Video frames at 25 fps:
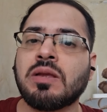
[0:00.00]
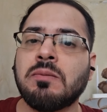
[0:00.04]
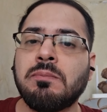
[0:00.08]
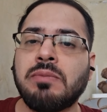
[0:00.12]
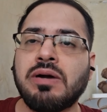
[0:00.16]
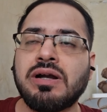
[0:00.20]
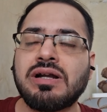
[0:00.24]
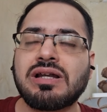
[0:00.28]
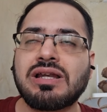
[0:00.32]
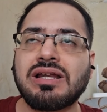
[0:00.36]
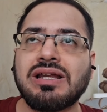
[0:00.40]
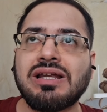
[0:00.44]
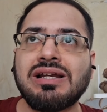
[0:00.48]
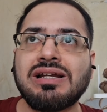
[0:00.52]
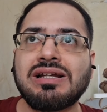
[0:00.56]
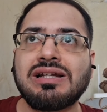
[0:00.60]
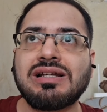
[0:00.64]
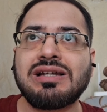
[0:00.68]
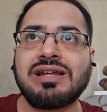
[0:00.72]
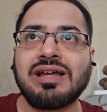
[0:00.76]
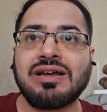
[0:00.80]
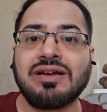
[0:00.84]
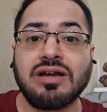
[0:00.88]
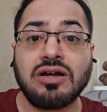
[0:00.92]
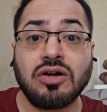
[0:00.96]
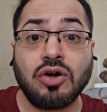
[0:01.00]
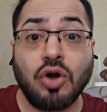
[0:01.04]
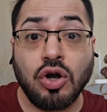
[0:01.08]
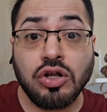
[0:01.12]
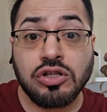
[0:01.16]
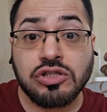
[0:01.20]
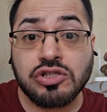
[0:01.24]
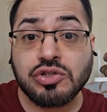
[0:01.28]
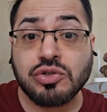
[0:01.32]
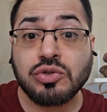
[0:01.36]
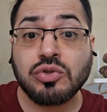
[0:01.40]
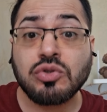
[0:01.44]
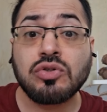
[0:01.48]
but it de-
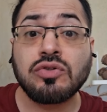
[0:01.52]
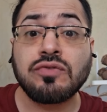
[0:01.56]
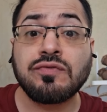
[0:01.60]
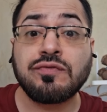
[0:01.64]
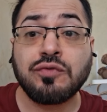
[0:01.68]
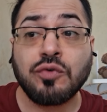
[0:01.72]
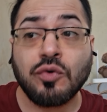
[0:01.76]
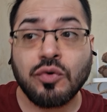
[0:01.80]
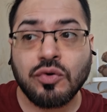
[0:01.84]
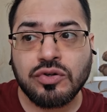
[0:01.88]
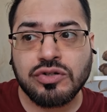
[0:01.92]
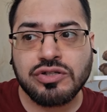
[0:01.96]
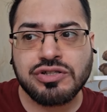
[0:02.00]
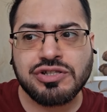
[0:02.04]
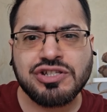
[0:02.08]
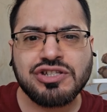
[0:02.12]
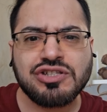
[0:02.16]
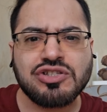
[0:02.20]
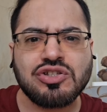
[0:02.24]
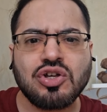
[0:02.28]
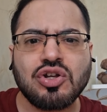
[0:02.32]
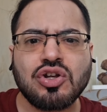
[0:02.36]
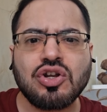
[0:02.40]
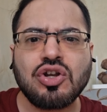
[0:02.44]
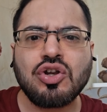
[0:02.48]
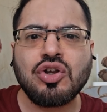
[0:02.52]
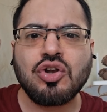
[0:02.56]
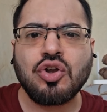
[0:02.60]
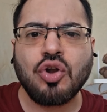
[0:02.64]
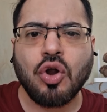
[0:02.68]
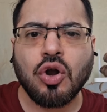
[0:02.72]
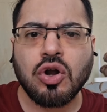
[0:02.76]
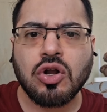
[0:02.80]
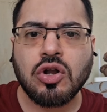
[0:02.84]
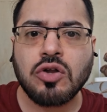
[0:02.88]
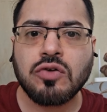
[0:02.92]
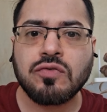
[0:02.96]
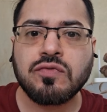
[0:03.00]
also focuses on a
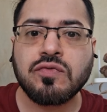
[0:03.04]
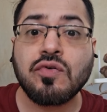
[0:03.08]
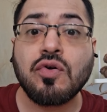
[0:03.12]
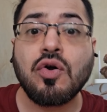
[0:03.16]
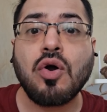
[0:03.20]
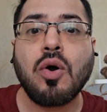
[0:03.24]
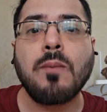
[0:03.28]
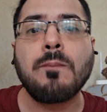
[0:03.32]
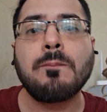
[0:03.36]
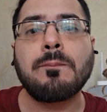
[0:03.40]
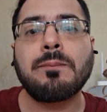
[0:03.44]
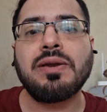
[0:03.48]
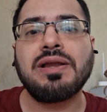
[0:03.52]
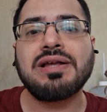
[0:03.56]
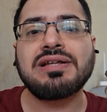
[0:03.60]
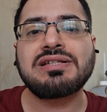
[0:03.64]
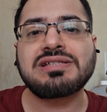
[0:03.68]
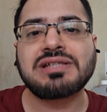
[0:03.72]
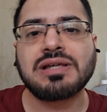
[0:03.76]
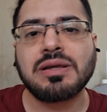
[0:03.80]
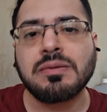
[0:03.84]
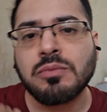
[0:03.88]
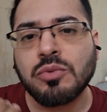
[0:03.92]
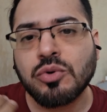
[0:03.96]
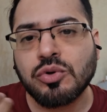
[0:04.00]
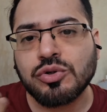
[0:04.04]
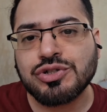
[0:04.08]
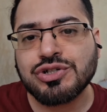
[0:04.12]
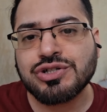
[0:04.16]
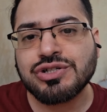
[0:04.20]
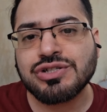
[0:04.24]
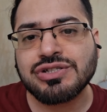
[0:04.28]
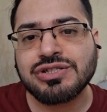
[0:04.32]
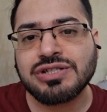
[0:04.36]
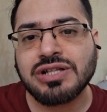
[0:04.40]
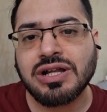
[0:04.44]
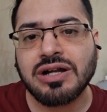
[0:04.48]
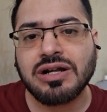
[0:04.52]
lot of complex
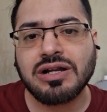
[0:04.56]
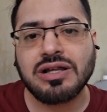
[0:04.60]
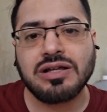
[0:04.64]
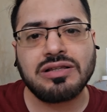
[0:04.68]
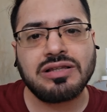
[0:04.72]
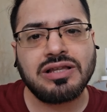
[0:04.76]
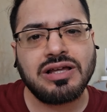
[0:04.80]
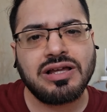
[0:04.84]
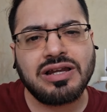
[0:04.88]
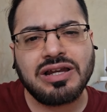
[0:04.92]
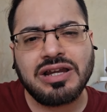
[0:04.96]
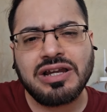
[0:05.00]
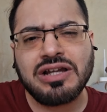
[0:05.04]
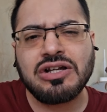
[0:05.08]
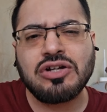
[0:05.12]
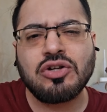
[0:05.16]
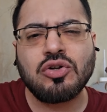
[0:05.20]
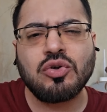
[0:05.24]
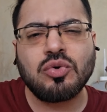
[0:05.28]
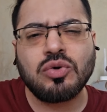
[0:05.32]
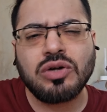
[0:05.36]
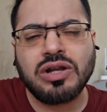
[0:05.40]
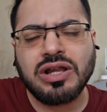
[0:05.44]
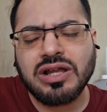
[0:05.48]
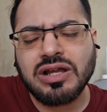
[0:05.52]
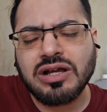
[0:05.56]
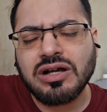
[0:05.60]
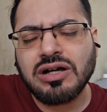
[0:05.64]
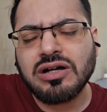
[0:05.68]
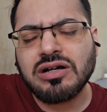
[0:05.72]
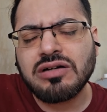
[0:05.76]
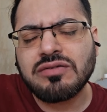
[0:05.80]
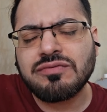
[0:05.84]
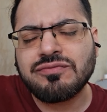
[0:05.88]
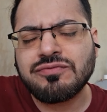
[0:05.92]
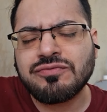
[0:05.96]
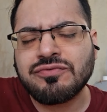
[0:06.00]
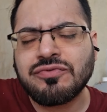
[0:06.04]
emotions that are there including
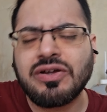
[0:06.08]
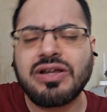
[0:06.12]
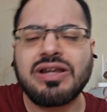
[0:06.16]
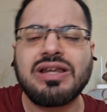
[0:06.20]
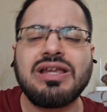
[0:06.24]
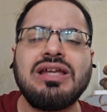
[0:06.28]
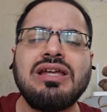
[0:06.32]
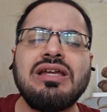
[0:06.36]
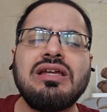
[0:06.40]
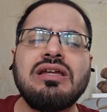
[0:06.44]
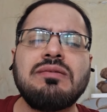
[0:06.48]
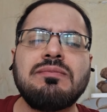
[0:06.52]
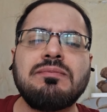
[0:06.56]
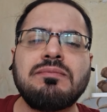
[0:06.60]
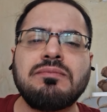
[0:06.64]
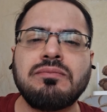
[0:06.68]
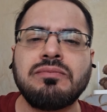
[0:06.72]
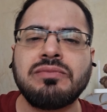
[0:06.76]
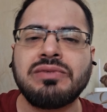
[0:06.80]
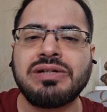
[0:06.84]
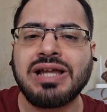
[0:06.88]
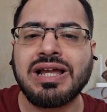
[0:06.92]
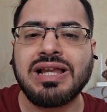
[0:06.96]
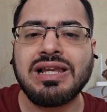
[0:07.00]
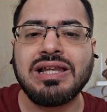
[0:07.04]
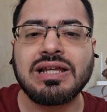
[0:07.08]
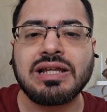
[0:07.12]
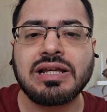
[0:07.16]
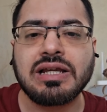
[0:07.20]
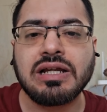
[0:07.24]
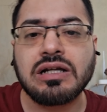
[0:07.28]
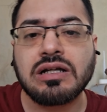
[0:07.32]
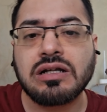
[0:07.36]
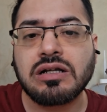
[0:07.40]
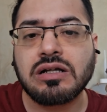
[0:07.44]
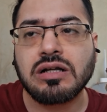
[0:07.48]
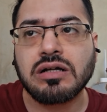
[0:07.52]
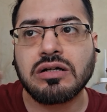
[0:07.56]
a very
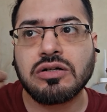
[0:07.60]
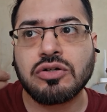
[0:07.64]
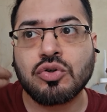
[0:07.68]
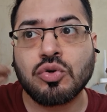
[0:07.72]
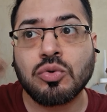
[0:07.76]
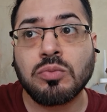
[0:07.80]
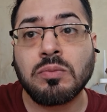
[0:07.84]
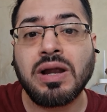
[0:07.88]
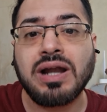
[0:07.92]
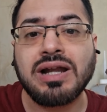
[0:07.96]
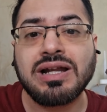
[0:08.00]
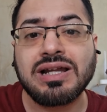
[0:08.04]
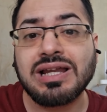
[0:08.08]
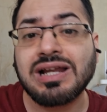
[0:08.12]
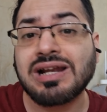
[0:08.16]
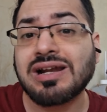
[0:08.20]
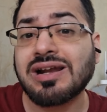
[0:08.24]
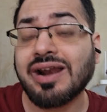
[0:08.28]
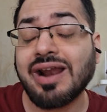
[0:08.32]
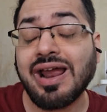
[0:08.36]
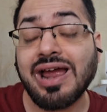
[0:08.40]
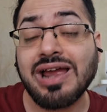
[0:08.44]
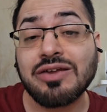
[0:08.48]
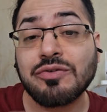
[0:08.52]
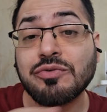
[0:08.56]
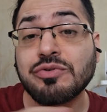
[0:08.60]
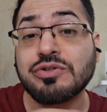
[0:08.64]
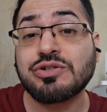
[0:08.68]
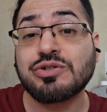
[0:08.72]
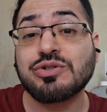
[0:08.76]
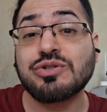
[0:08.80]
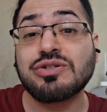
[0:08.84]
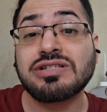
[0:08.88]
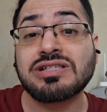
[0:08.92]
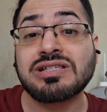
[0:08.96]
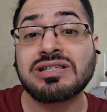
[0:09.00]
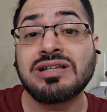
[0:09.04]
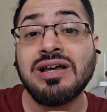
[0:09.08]
delicate romantic track which
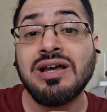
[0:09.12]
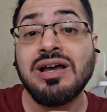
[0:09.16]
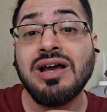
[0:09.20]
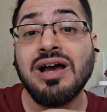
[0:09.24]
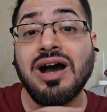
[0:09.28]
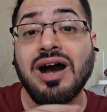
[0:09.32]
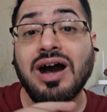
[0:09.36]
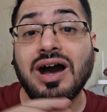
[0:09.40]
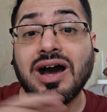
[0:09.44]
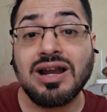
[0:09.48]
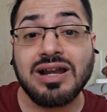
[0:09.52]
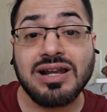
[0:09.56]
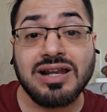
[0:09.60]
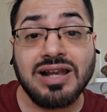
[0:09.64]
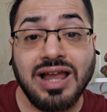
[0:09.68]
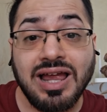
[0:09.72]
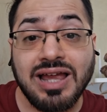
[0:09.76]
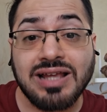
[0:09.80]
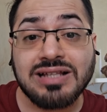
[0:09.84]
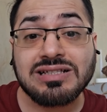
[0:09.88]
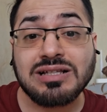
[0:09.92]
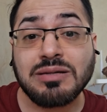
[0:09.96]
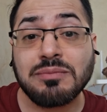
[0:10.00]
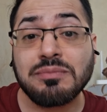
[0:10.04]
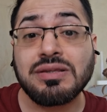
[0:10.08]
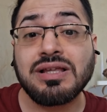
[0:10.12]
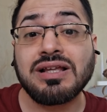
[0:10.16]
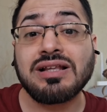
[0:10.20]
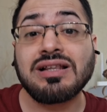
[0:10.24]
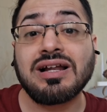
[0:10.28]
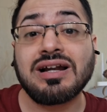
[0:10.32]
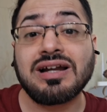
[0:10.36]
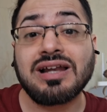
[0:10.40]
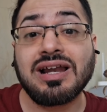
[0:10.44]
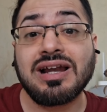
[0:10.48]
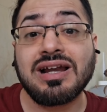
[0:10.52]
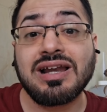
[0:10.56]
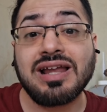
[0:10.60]
was unlike something
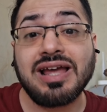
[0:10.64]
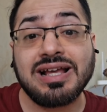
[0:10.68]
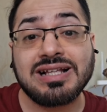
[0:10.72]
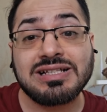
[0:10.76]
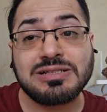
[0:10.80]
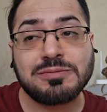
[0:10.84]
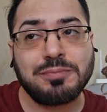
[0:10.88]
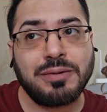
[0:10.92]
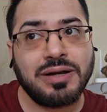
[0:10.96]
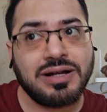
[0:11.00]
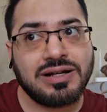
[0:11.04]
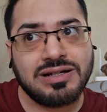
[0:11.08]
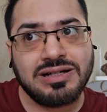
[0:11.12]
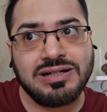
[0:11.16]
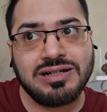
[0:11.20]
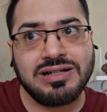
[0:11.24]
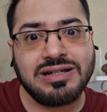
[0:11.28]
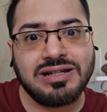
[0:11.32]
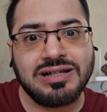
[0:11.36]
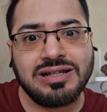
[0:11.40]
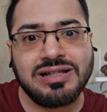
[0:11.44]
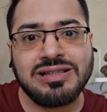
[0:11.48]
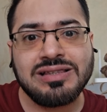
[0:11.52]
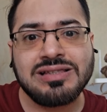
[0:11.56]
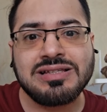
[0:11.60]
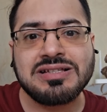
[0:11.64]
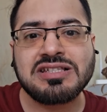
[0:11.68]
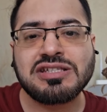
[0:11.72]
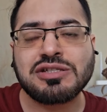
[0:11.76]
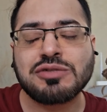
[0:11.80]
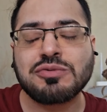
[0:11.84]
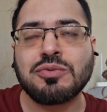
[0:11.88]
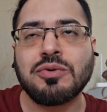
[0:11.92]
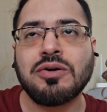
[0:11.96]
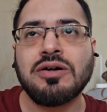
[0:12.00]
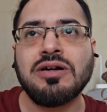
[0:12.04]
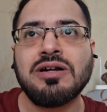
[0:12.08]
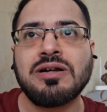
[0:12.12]
that i had expected in this
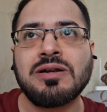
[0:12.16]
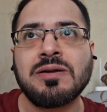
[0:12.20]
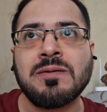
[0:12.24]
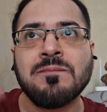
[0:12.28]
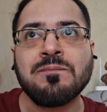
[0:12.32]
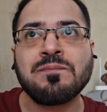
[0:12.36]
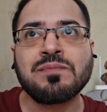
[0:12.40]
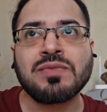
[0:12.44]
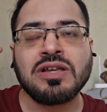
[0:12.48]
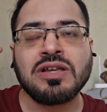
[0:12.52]
world